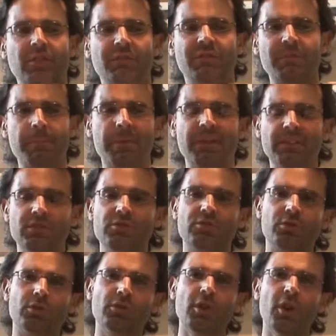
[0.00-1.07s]
of a
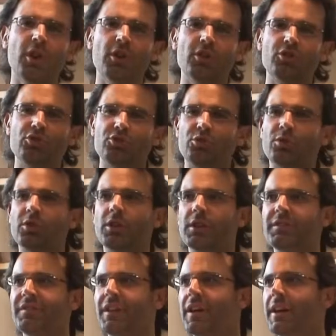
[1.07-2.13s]
pilsner. Sort
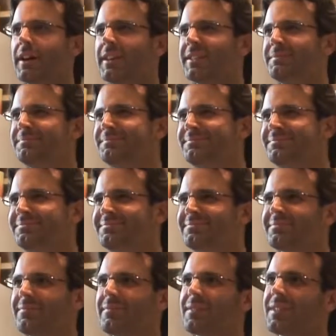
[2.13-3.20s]
of,
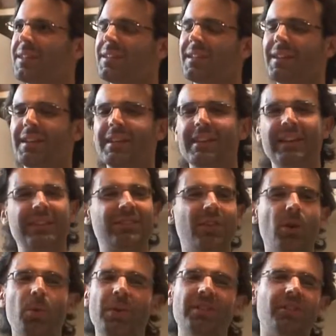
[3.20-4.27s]
it's
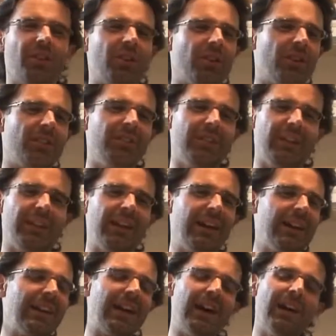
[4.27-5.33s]
always hard. Like
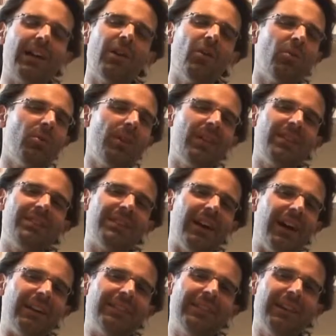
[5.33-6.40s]
I always
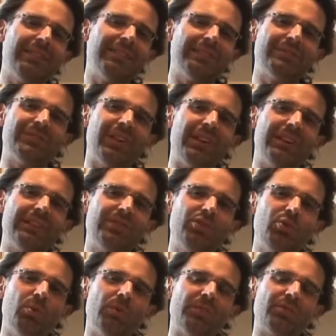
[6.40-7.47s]
identify it
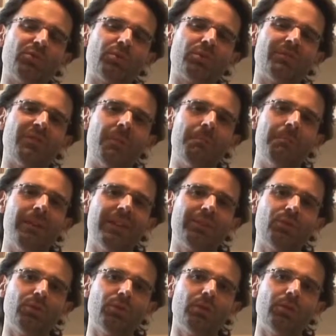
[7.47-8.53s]
to a sort of a
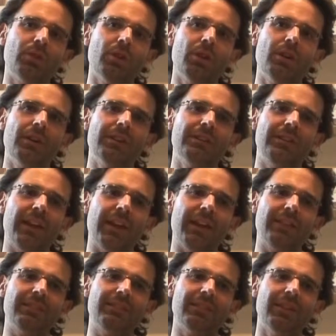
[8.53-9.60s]
metal
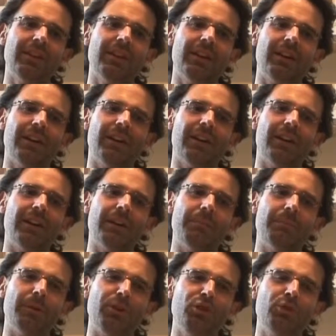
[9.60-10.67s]
taste.
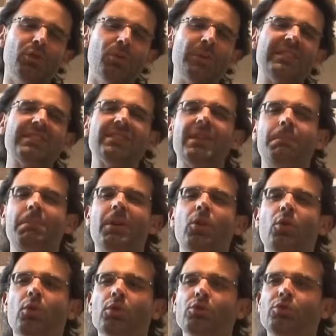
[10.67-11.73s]
But you know, it's
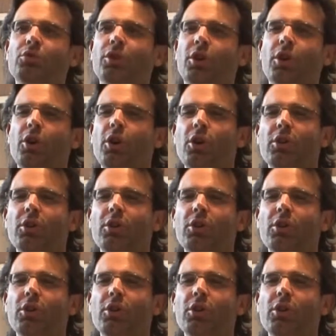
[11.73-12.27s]
typical to the